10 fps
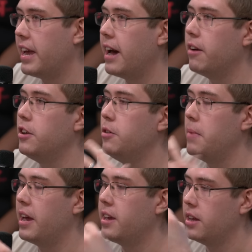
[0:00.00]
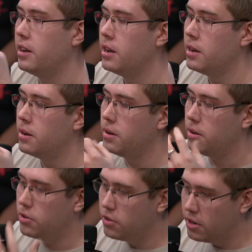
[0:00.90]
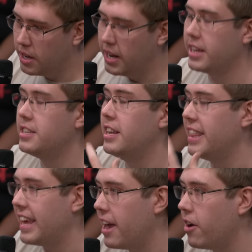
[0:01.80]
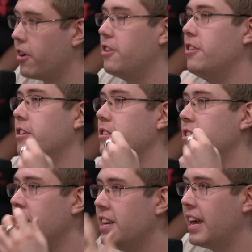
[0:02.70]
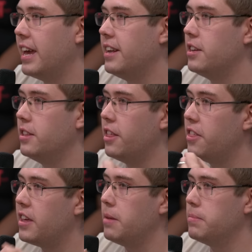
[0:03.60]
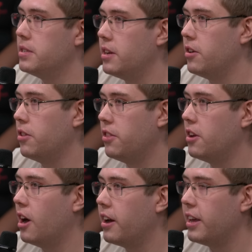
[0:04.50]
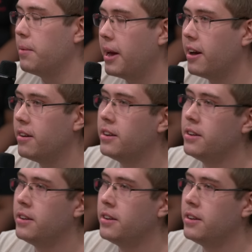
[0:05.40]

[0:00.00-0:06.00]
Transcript: How do you make it connected to the characters and to the themes that you're talking about?